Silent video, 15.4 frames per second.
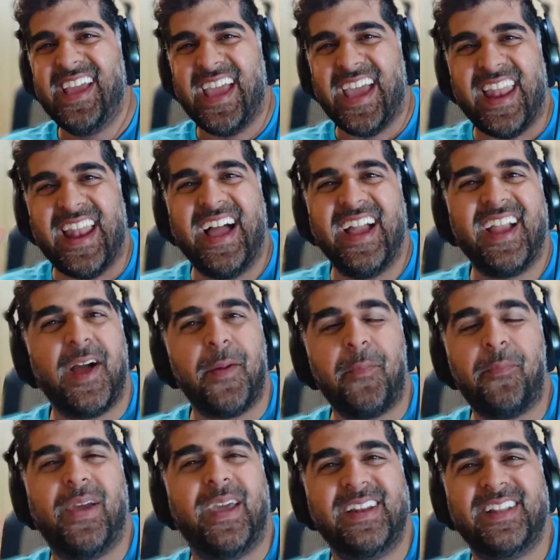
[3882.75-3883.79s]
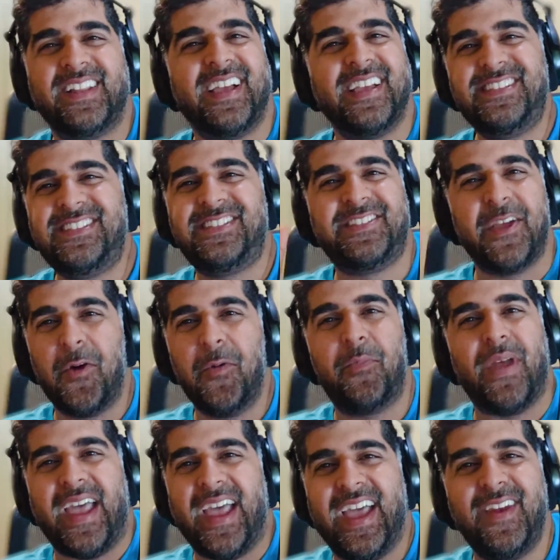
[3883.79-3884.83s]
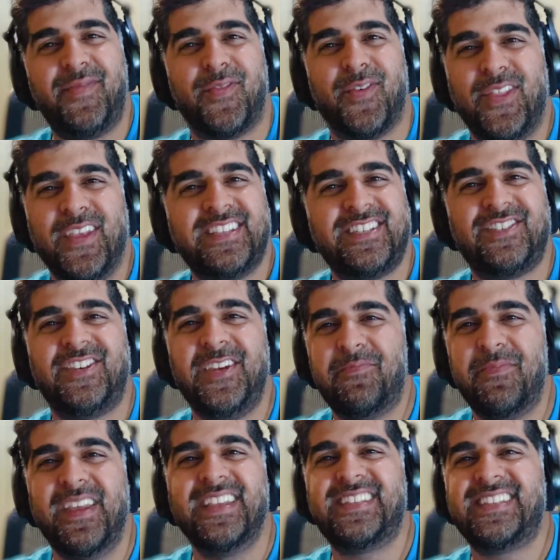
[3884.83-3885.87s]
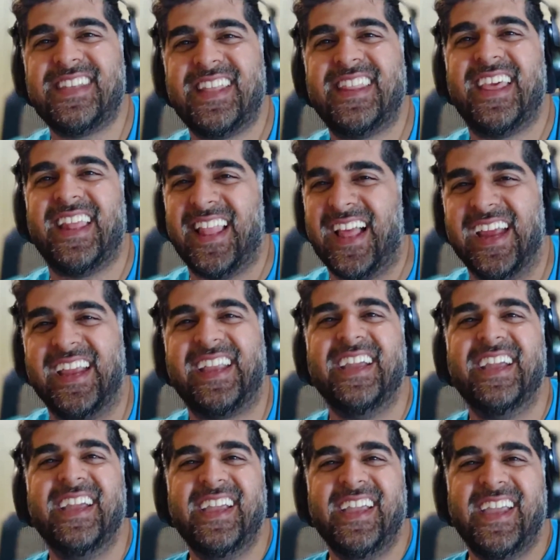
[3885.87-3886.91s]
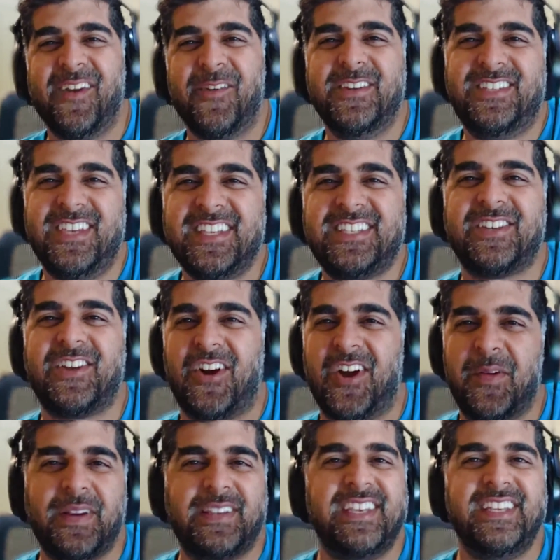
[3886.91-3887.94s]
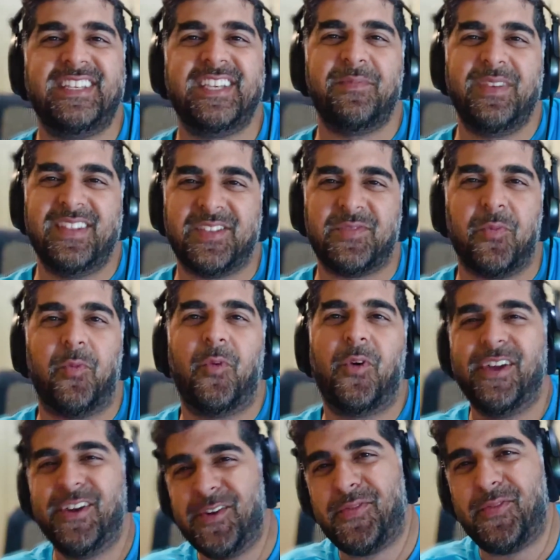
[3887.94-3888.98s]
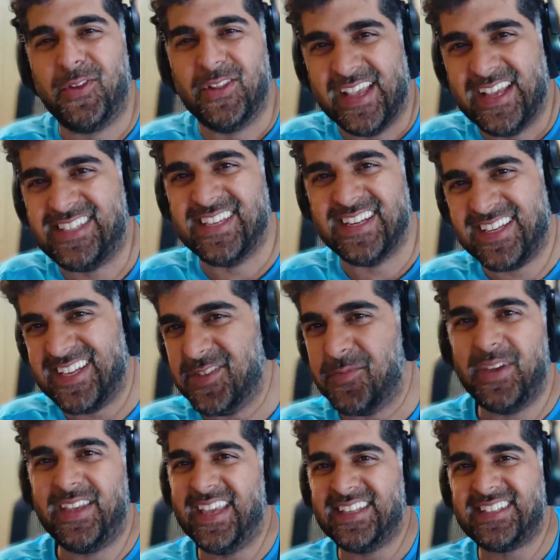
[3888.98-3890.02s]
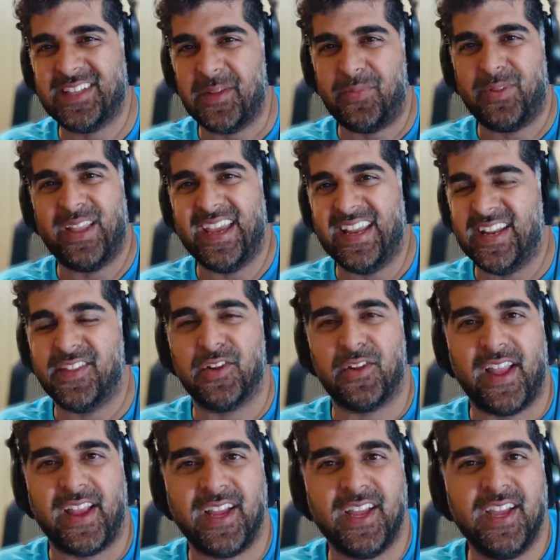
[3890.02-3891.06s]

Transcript: And I got penalized so bad for this cheapness that like it was just karma teaching me this wonderful lesson. Because we get to the plane and they're like,